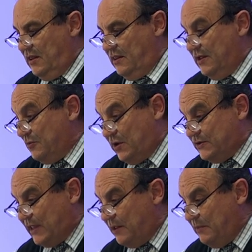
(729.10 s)
That, what does
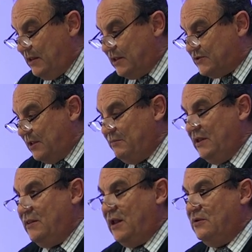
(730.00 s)
that mean? Does that
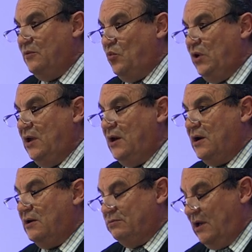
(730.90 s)
mean that we
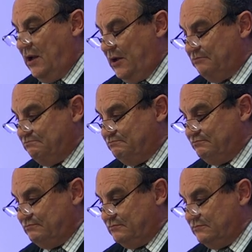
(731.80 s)
are um,
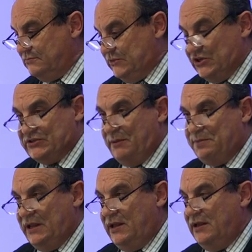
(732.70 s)
just
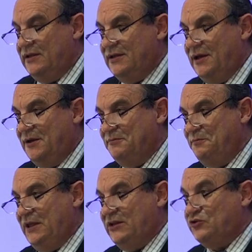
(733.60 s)
simply um,
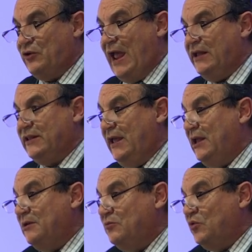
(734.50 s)
being dragged
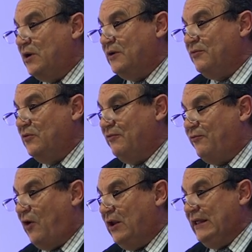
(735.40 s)
in? We're, we're
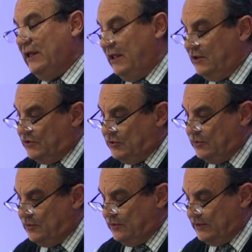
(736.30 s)
falling
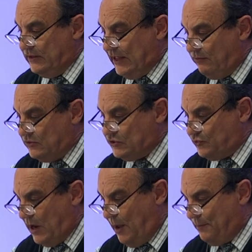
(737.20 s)
into the devil's
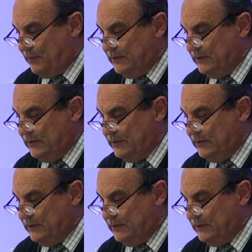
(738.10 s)
trap?